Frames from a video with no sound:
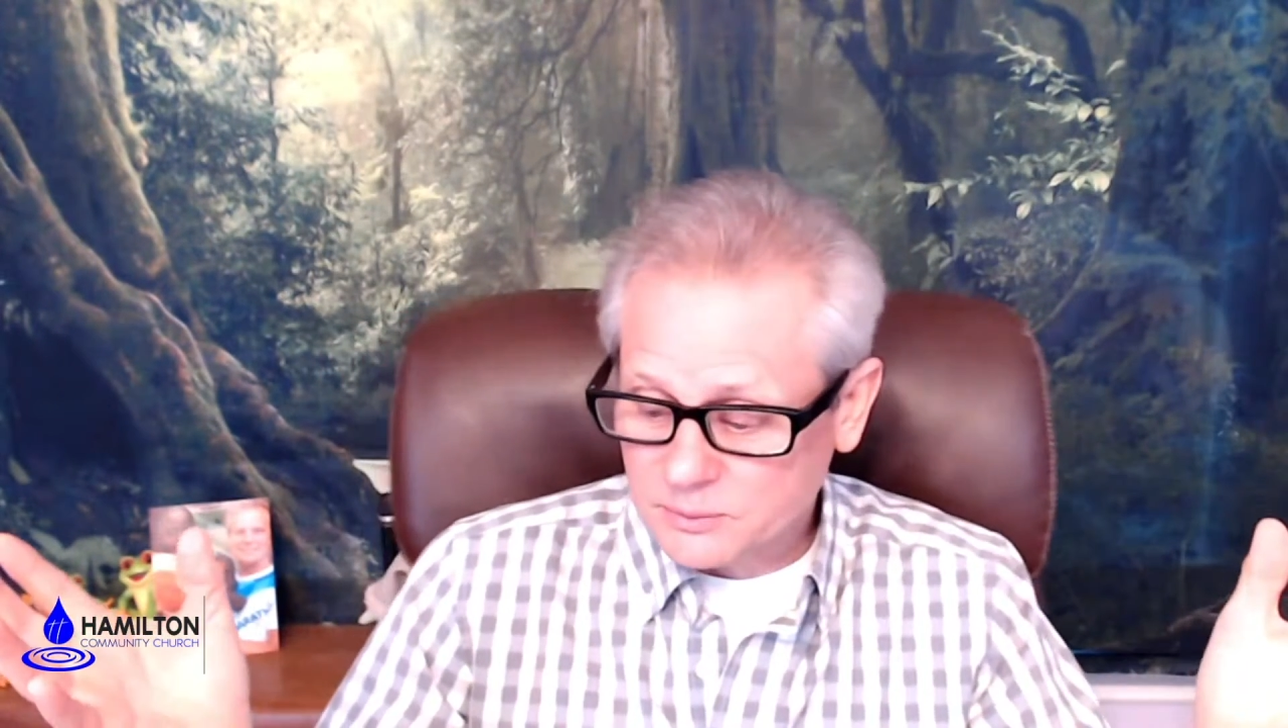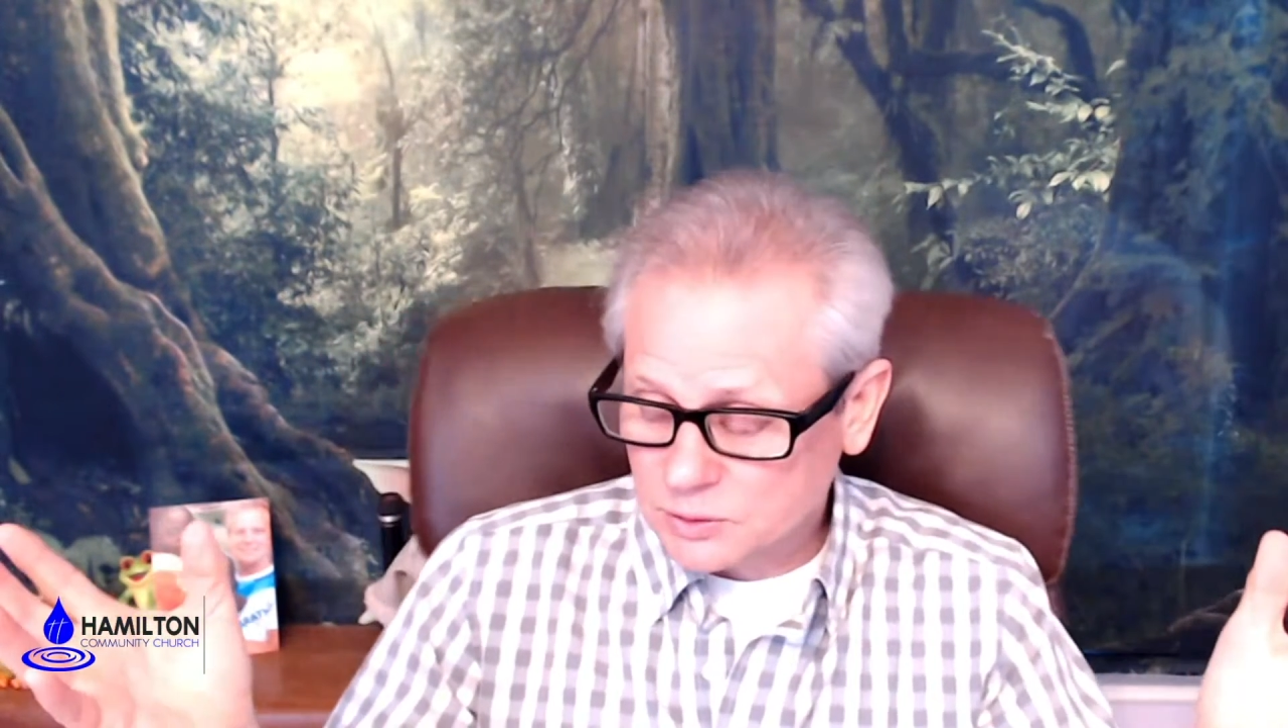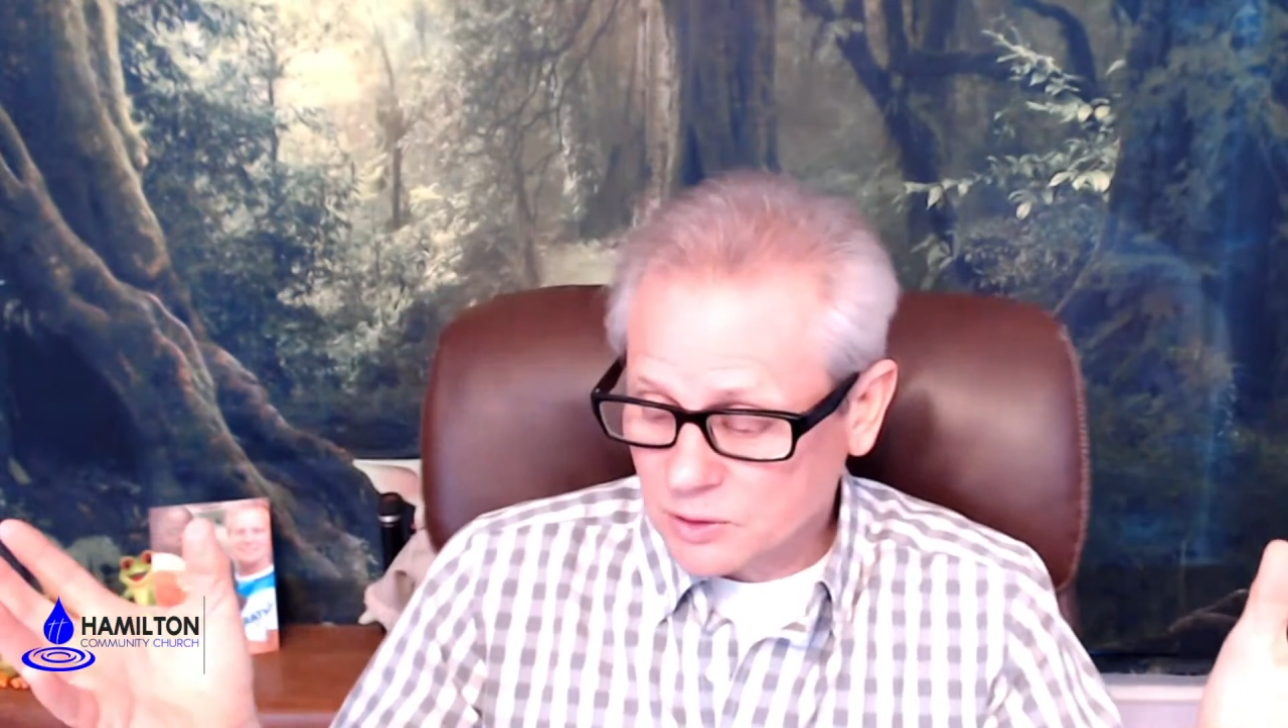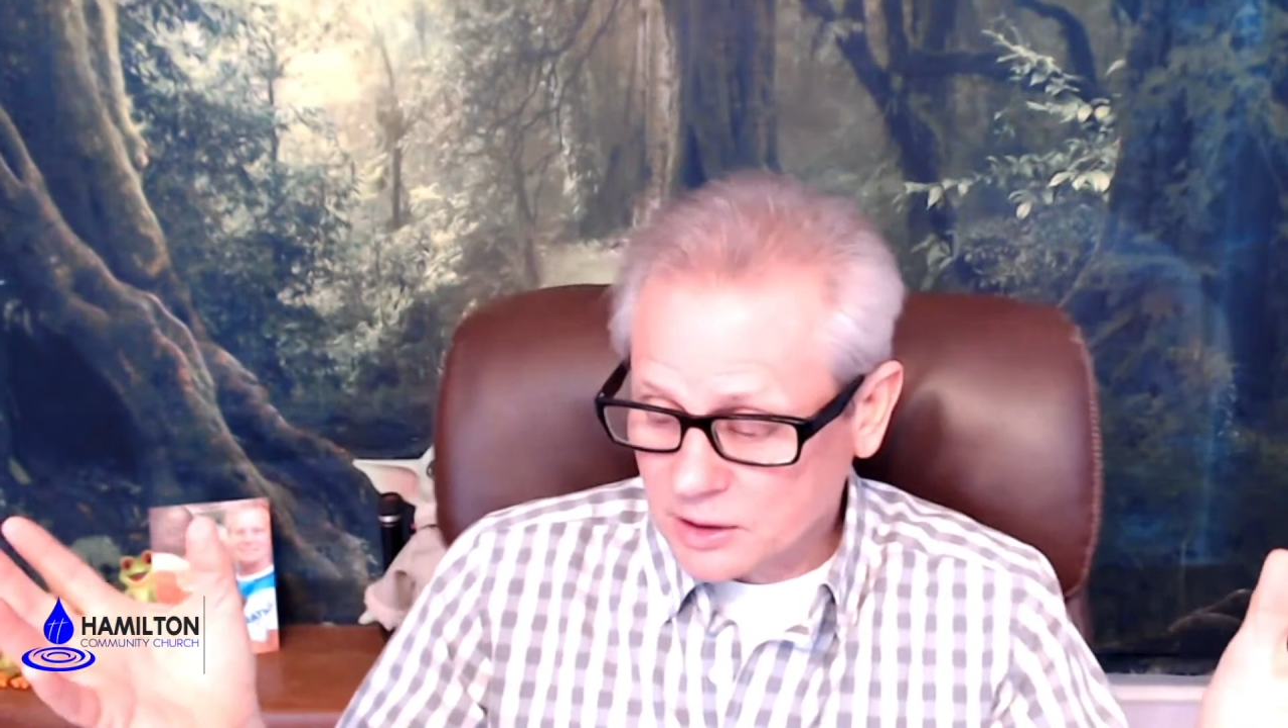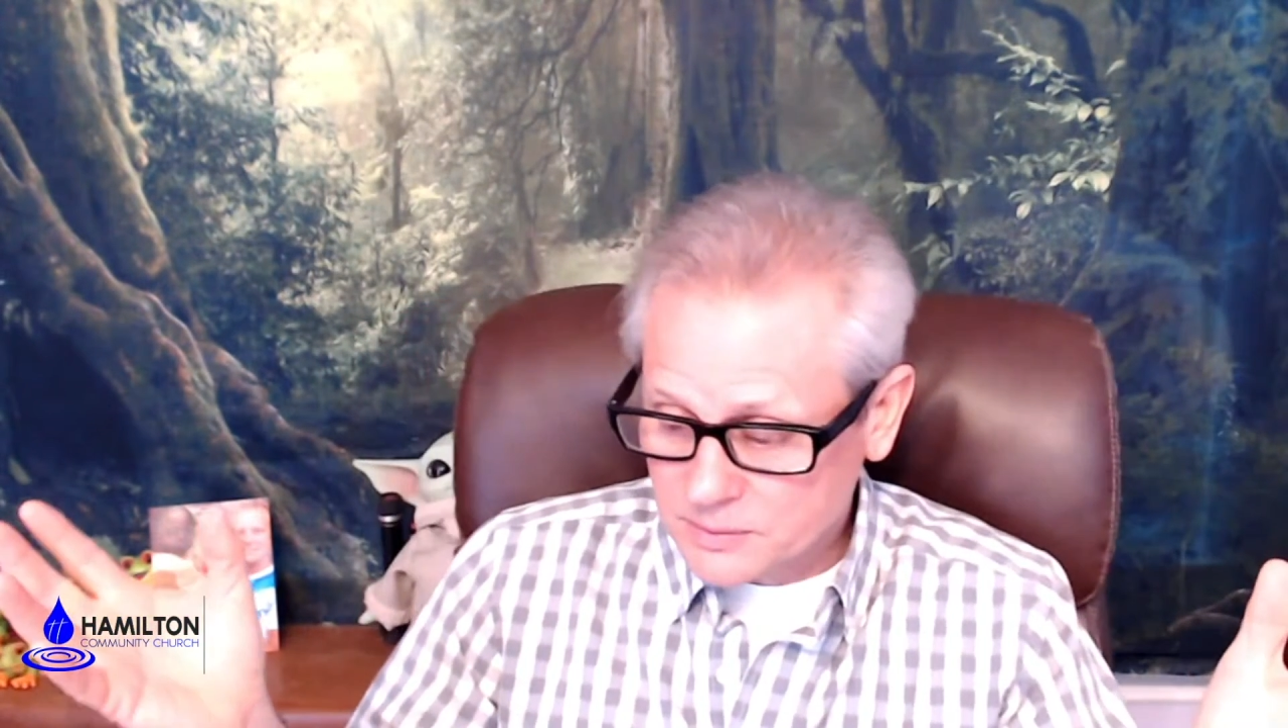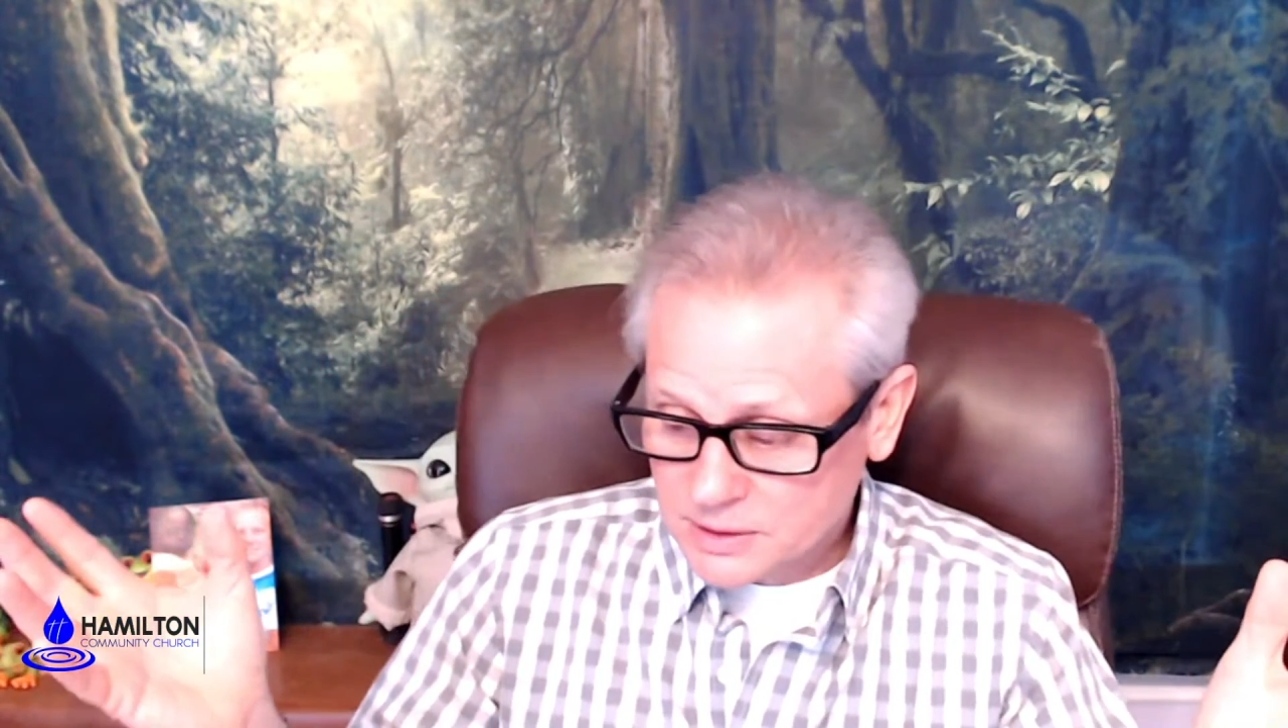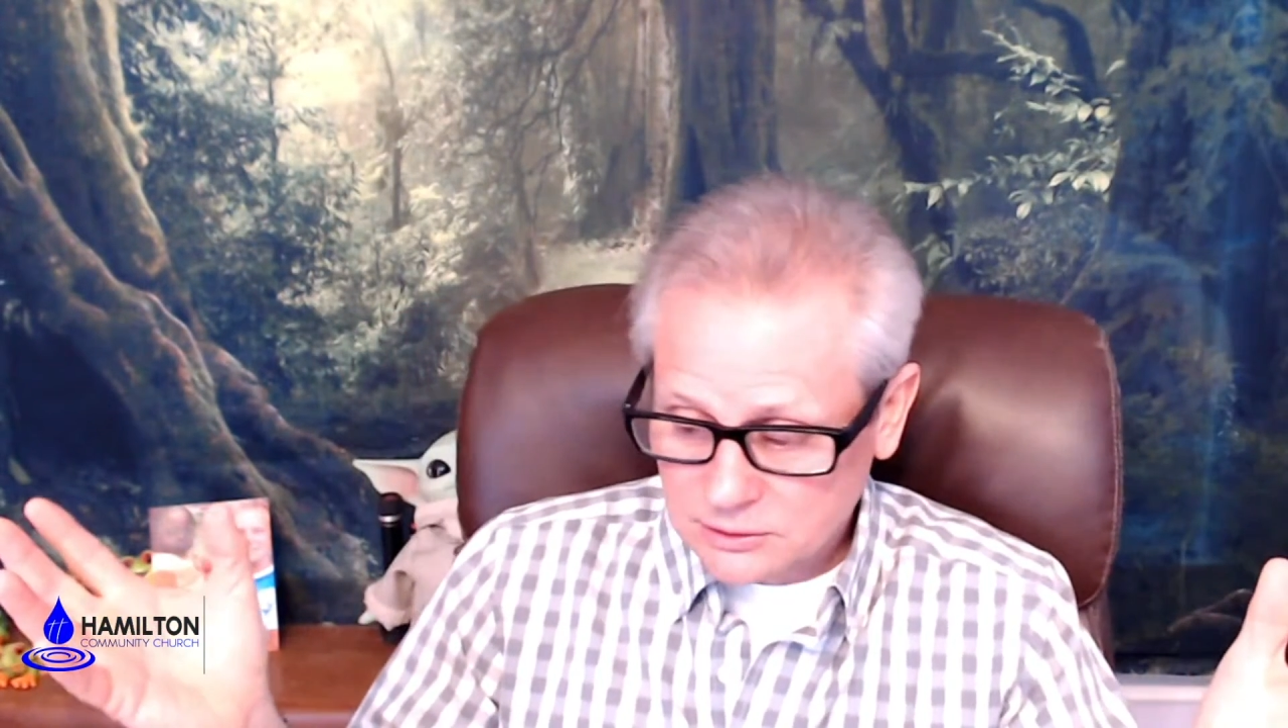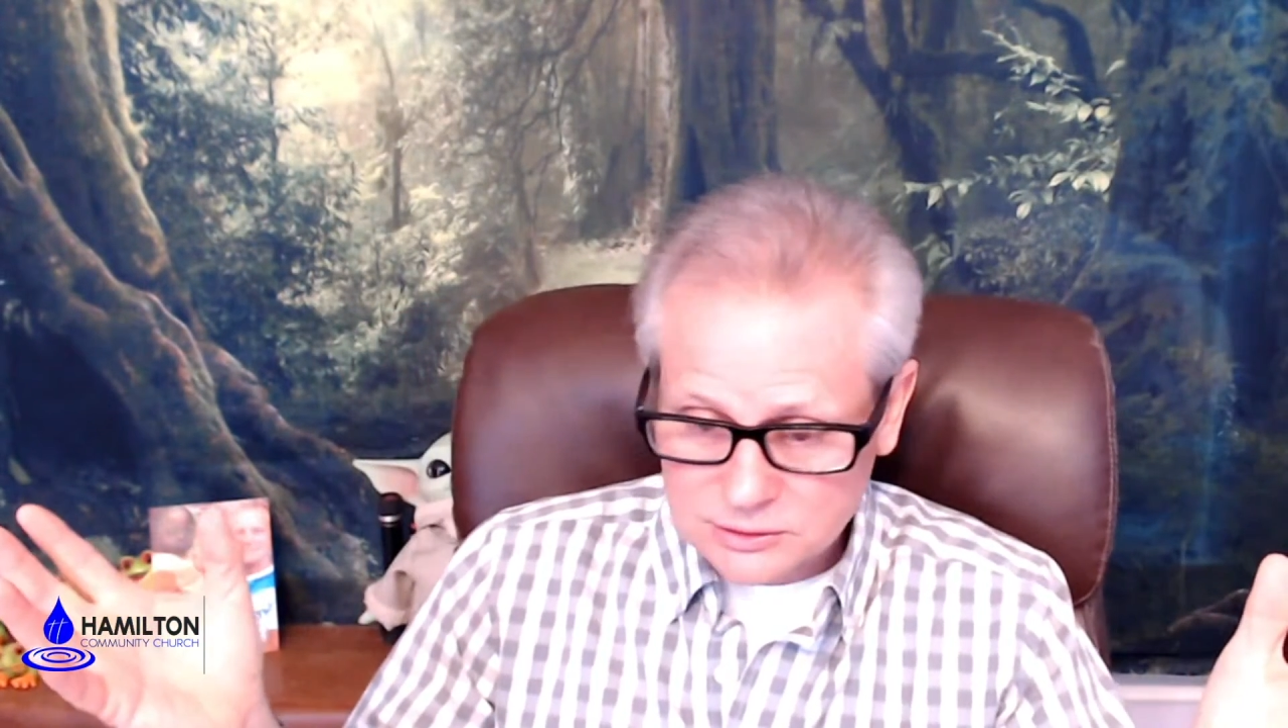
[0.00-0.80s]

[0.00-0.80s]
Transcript: to our meals